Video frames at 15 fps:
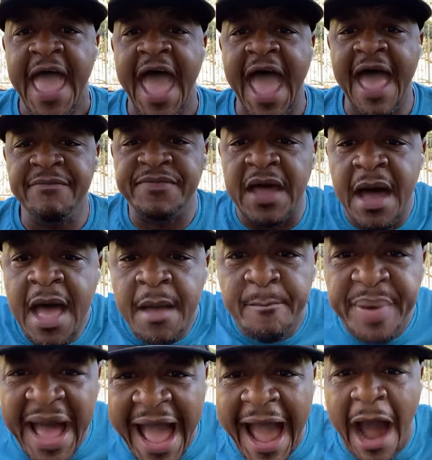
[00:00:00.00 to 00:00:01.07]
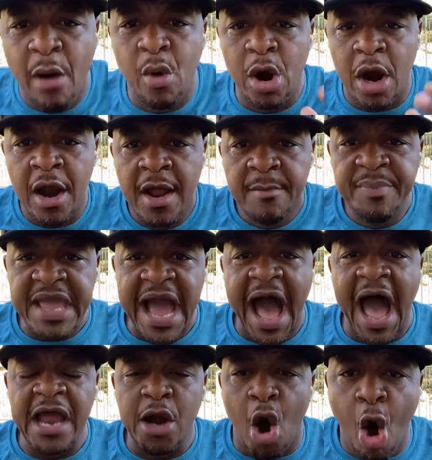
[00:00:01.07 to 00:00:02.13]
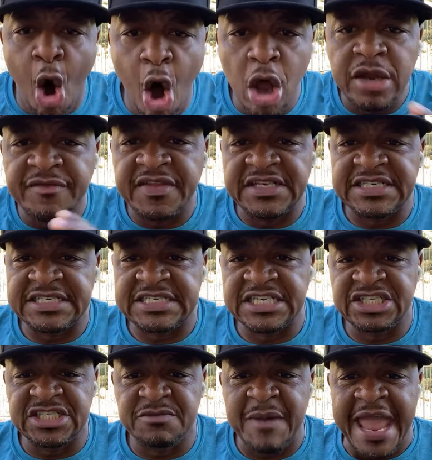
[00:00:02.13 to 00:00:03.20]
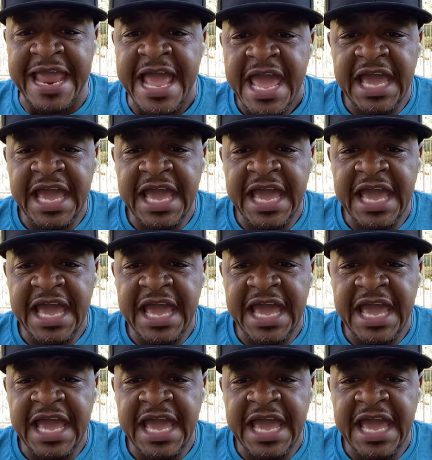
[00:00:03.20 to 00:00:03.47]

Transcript: And the power behind all of the decisions made